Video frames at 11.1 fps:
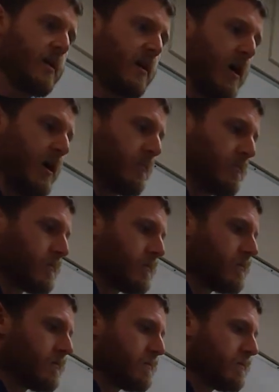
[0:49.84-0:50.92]
And
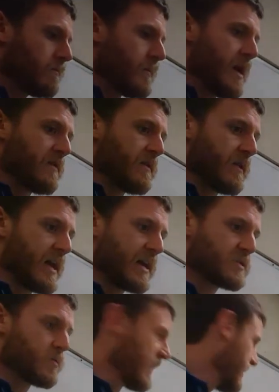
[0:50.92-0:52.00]
then the last one,